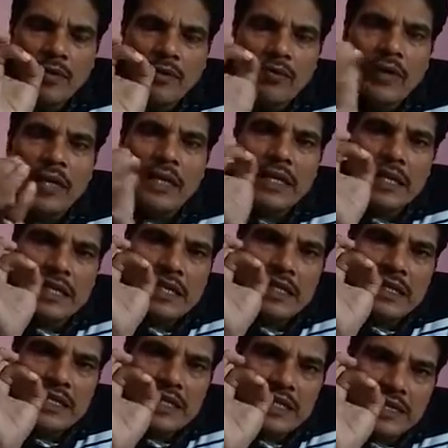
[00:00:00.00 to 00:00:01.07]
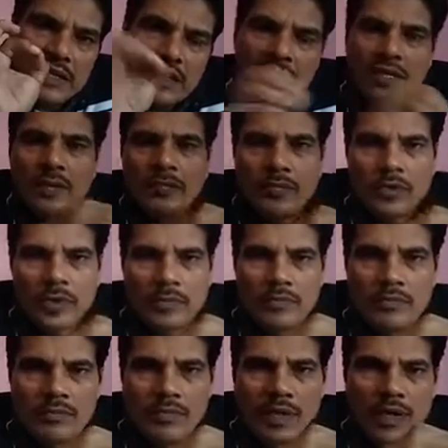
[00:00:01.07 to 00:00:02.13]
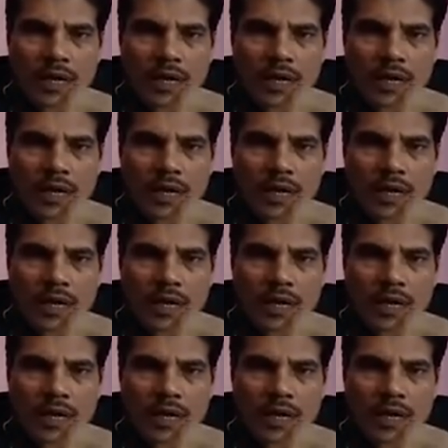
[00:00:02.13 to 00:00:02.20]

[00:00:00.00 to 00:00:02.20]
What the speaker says: very instructive poem,